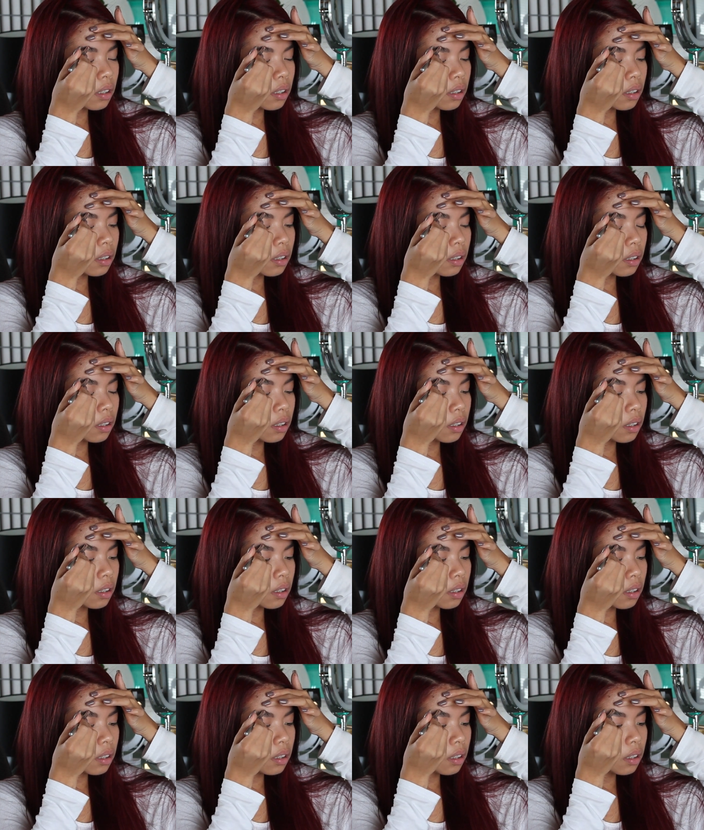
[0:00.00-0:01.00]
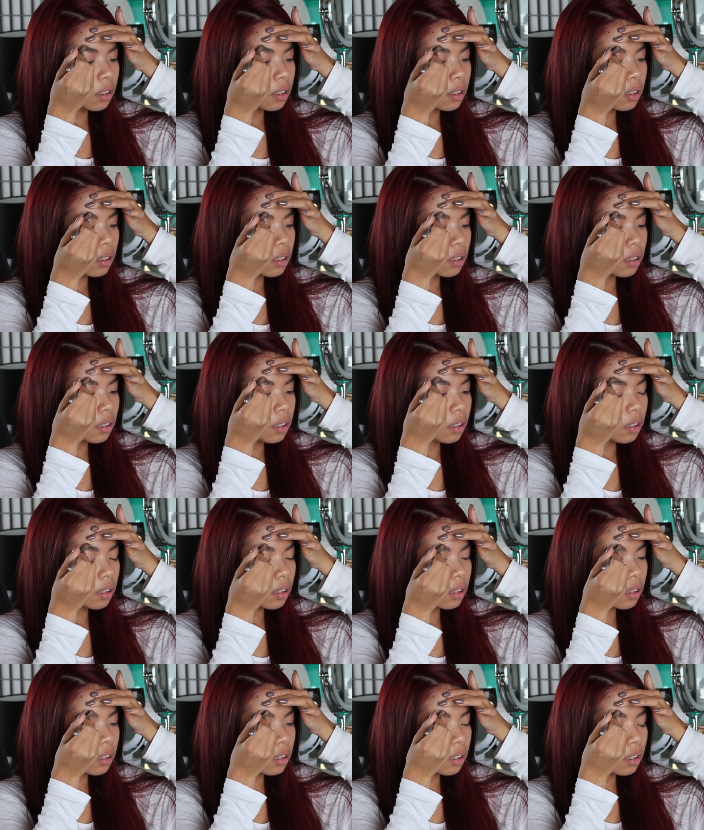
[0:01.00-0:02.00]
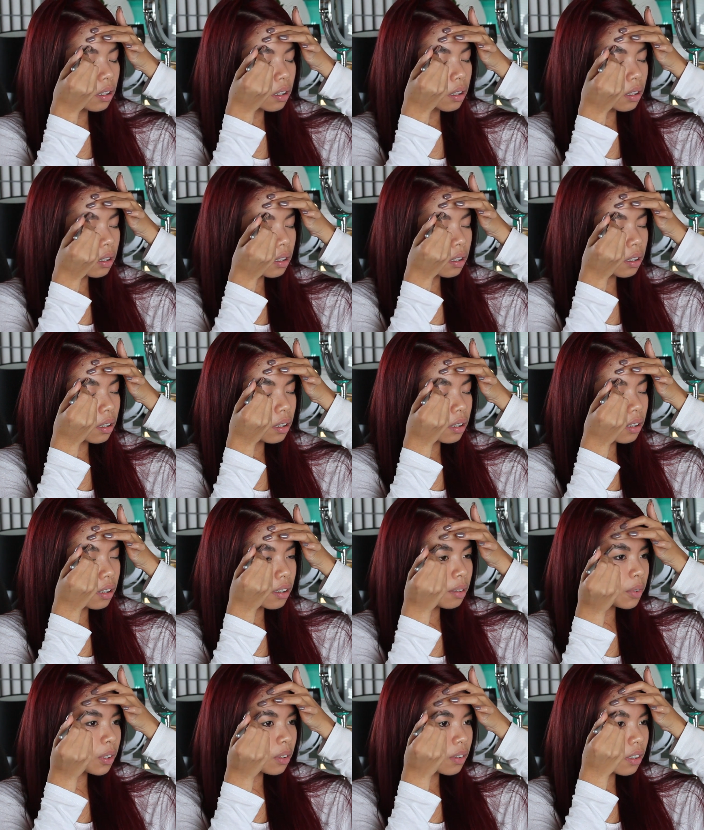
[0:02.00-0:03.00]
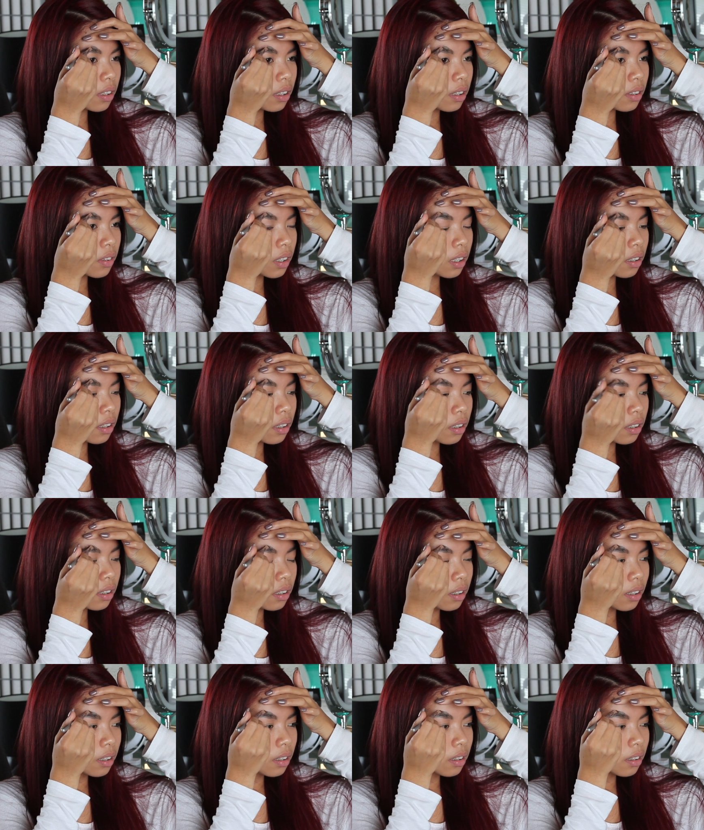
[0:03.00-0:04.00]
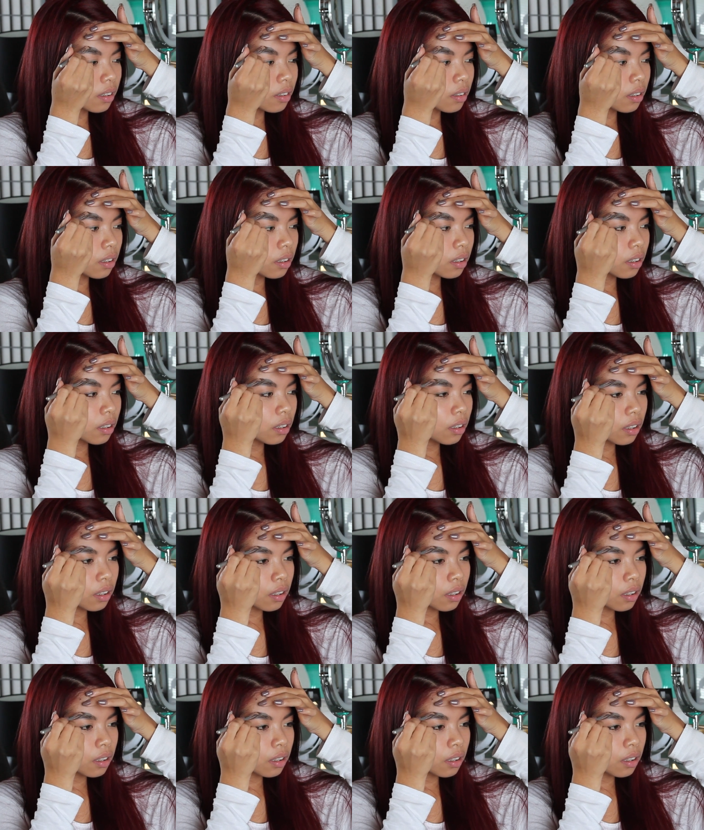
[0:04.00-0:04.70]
Nobody speaks.